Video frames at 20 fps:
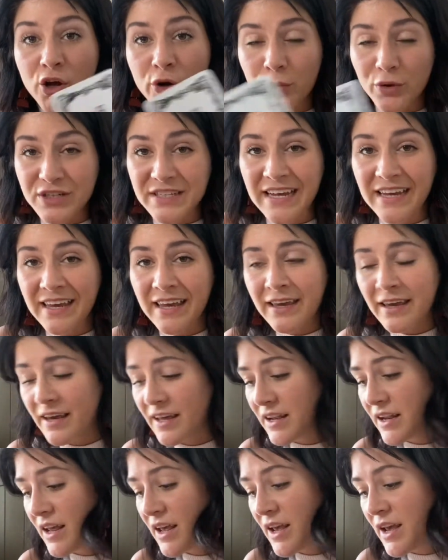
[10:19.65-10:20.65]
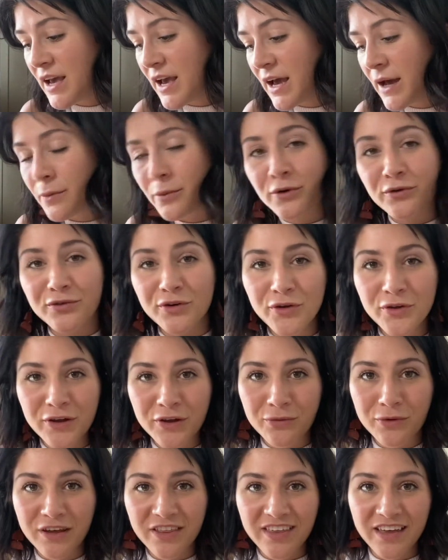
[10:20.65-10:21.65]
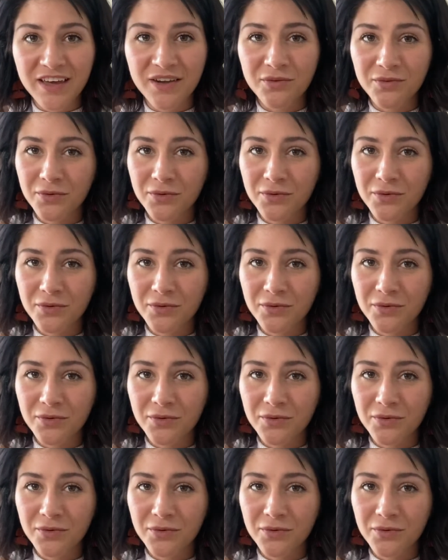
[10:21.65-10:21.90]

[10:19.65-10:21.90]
We're taking it and we're rolling with it.